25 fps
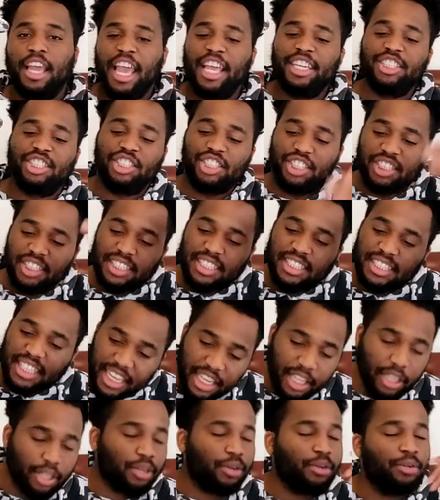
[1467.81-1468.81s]
And
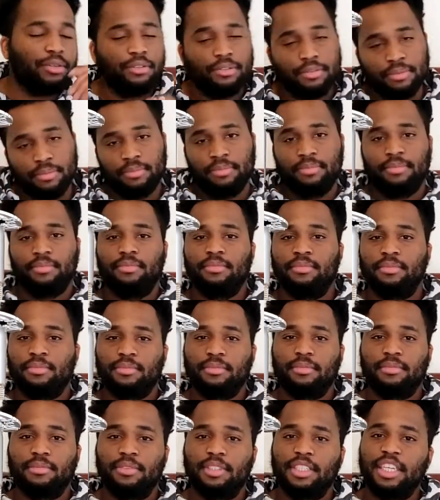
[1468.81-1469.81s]
still,
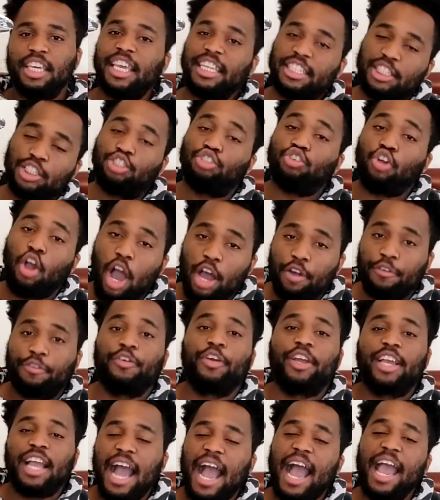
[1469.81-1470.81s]
it's drawn
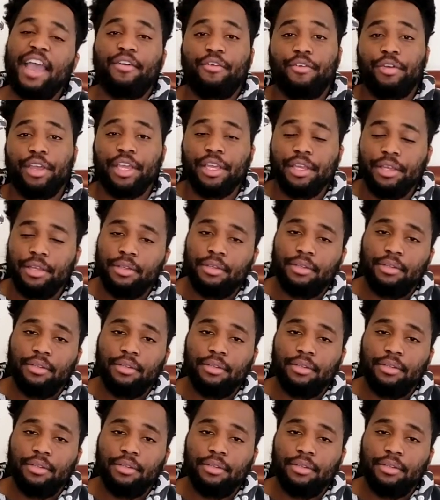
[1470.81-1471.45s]
for Kyrie.